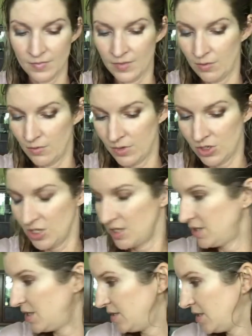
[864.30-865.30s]
which is
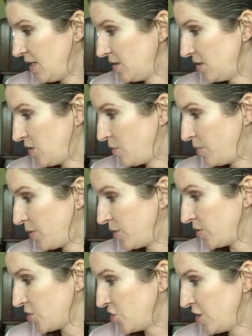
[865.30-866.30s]
the Sandstone Pearl
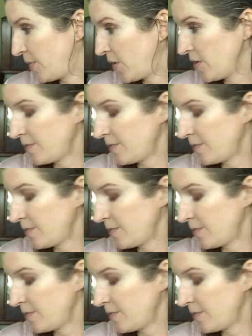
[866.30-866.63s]
Shimmer.